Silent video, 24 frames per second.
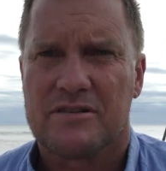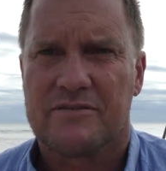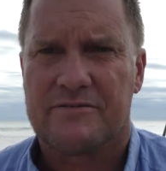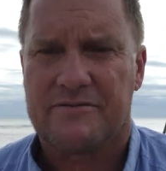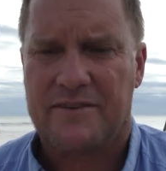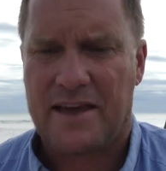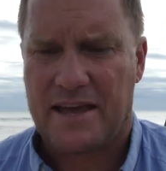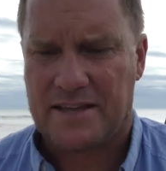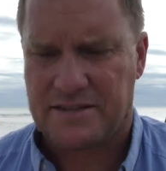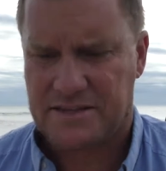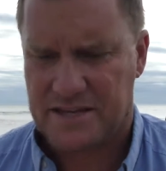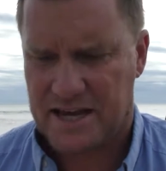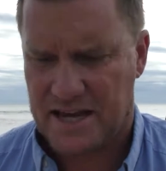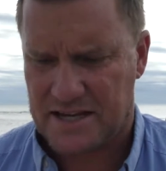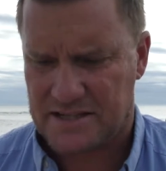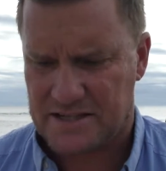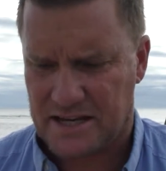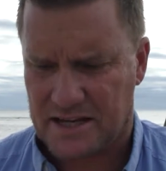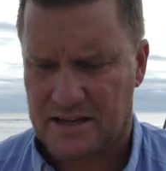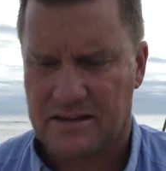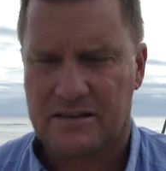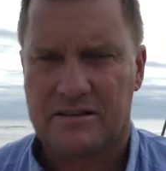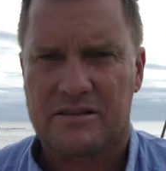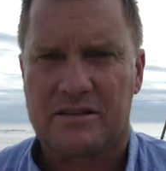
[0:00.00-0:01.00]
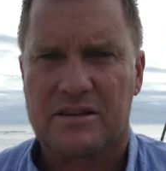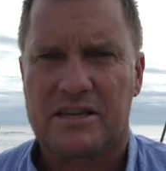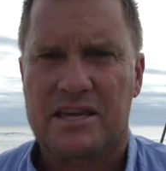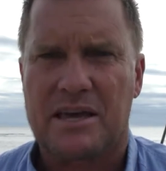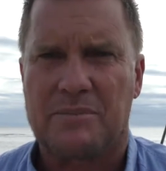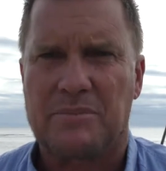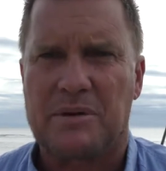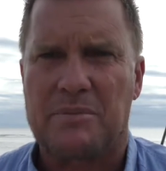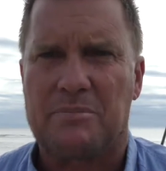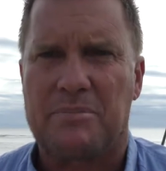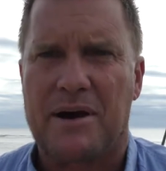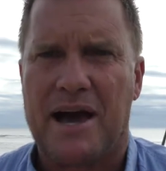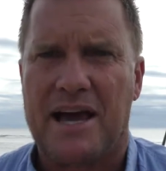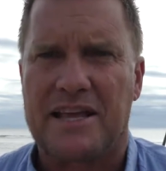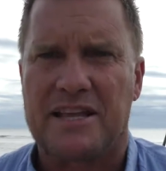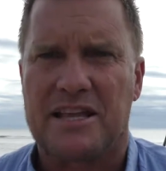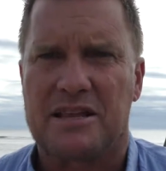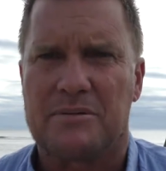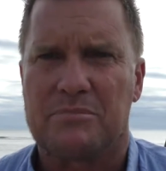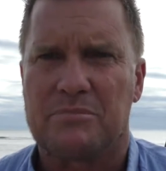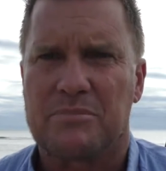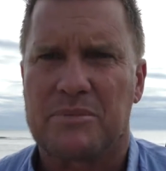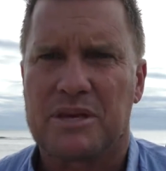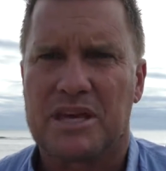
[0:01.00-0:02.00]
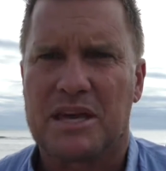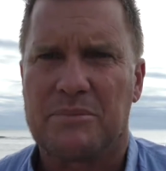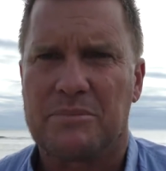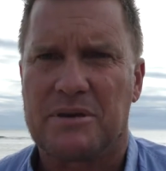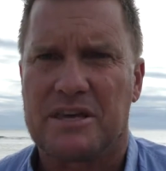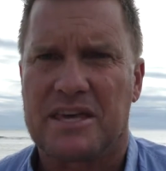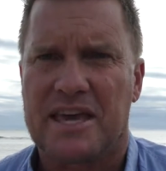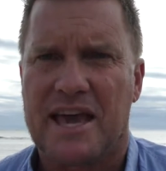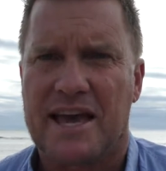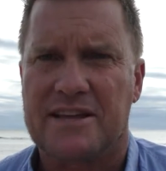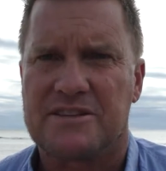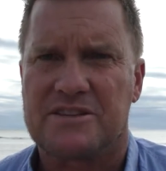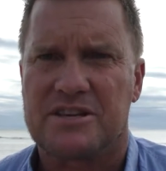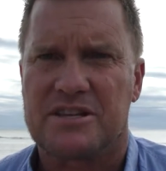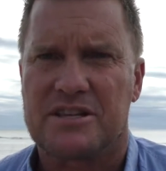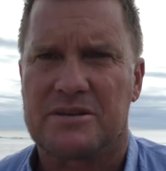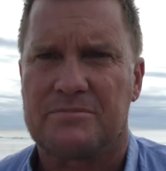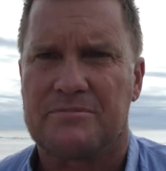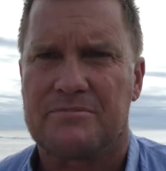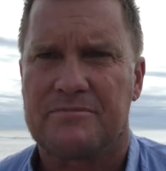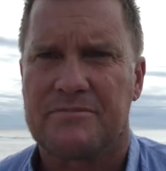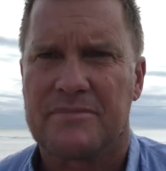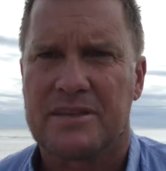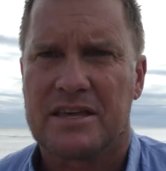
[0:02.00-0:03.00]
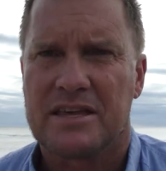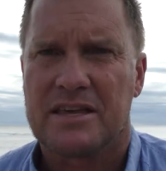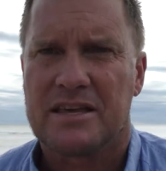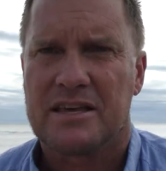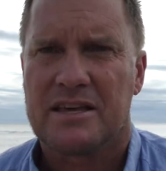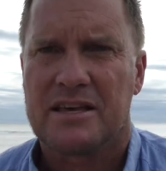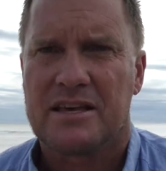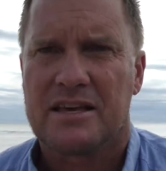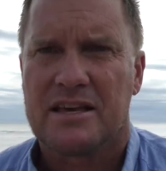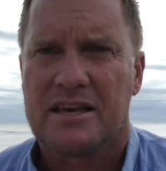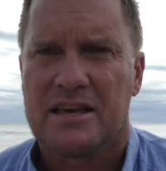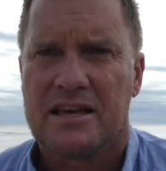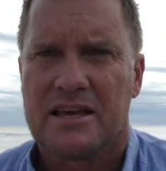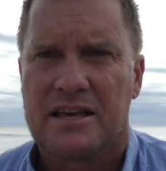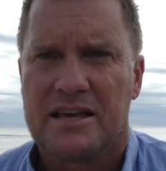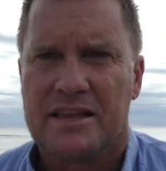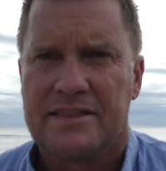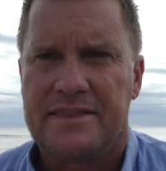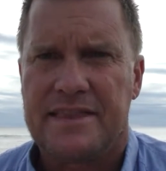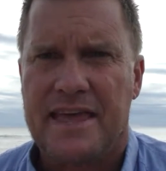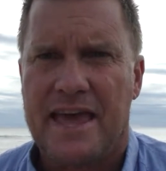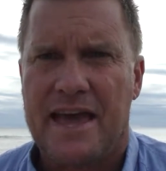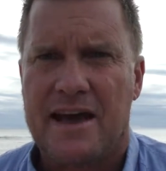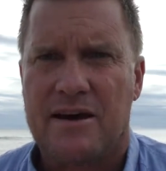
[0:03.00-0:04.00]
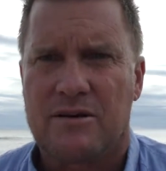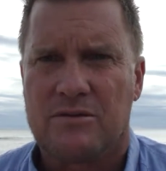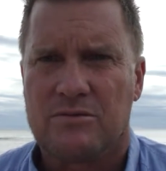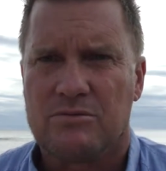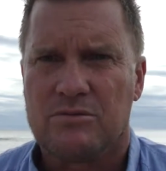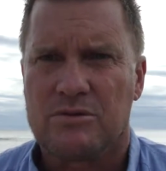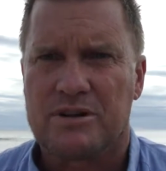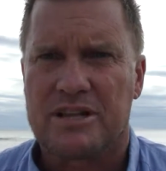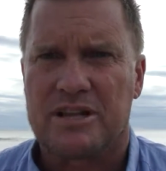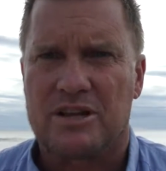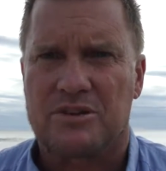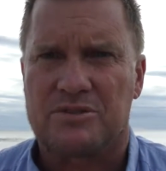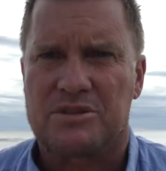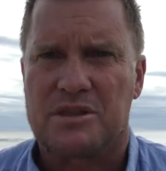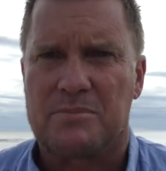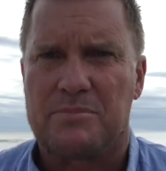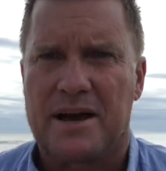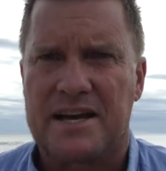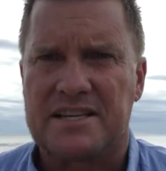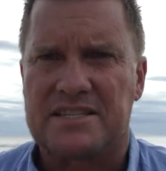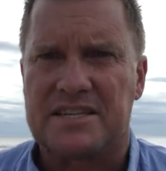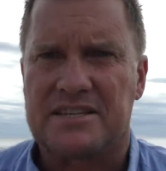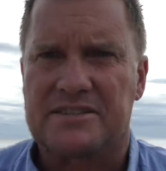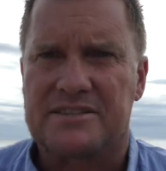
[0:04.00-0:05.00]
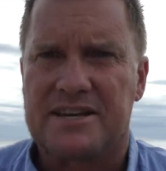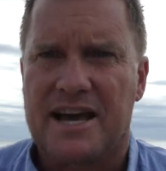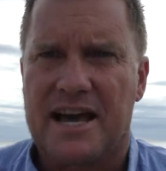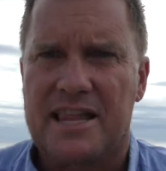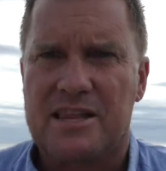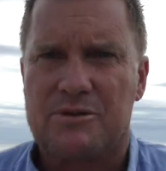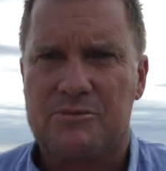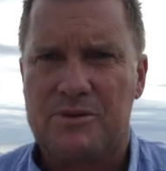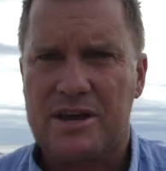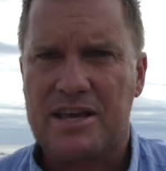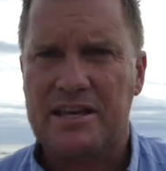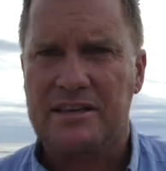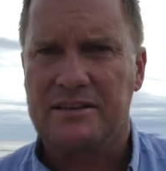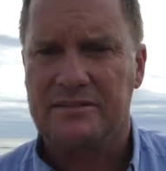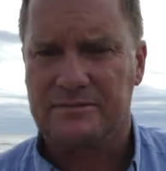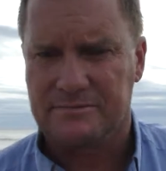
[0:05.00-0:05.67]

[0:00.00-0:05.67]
Fantastic. Keep your bait in them, keep your catch in them. Now, we'll get on to the basic Tailor rig.